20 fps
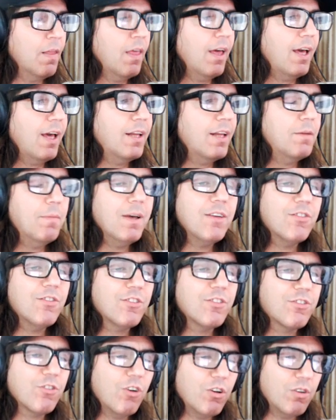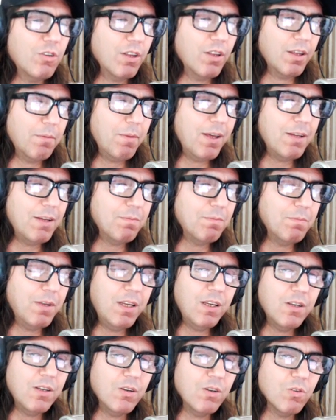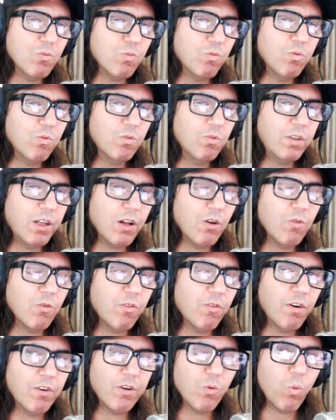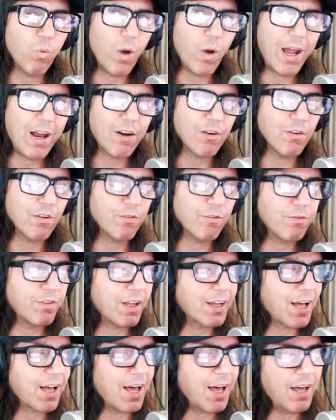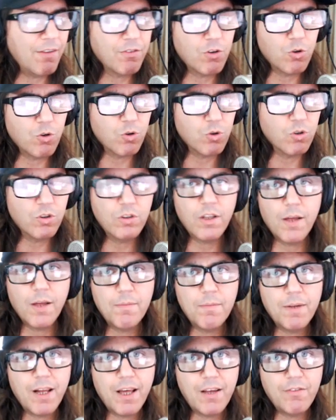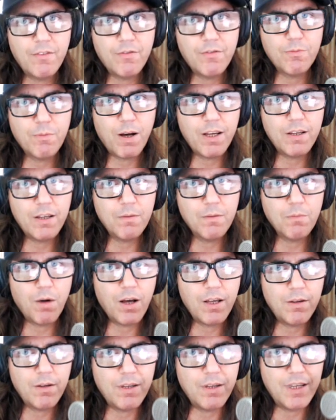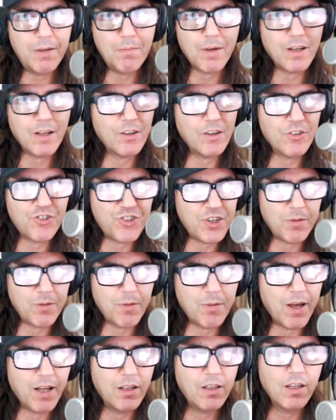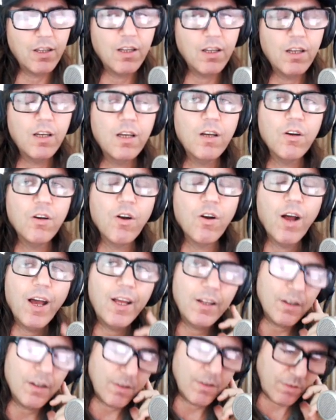And it makes us all, it made me, you know, very aware of, like, I have Google. I mean, I have my, my email is Gmail, right?